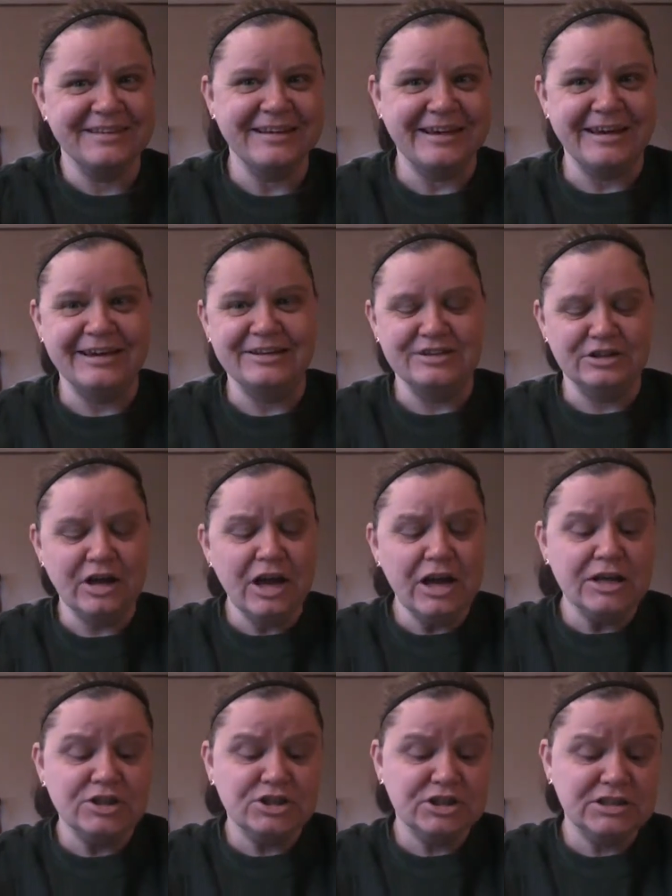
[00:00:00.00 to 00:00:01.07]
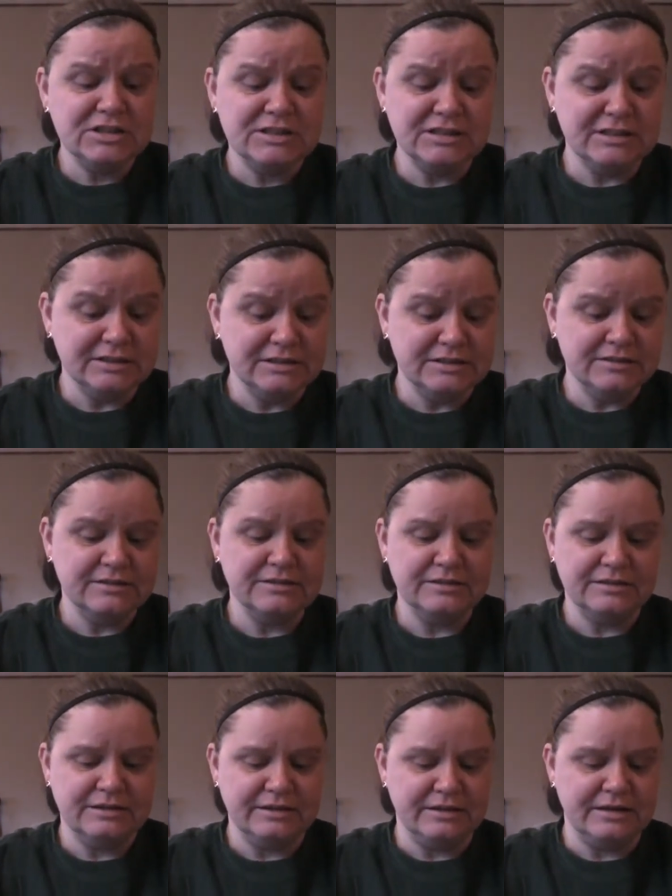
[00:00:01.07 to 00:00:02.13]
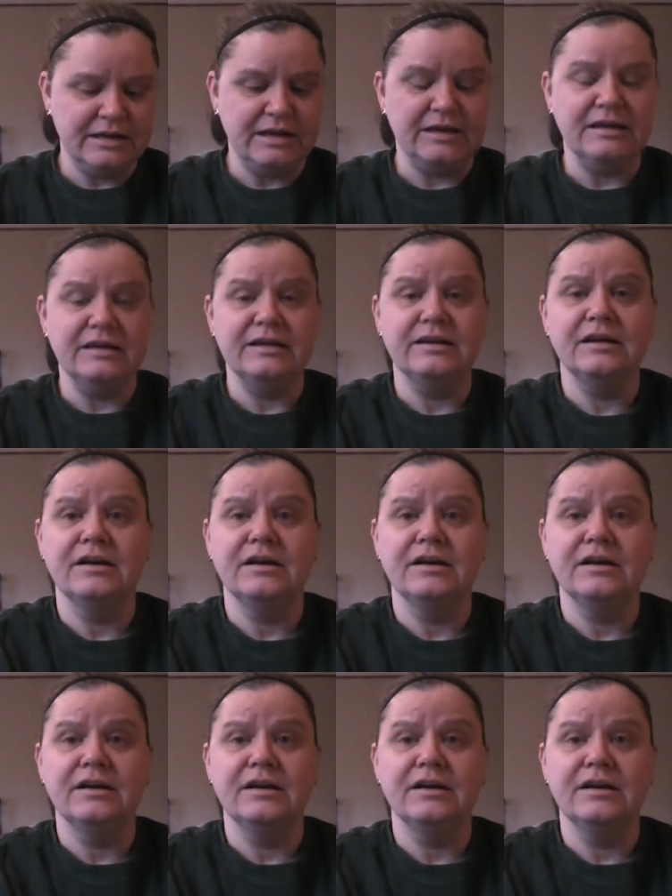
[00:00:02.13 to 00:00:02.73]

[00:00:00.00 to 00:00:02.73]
And she did a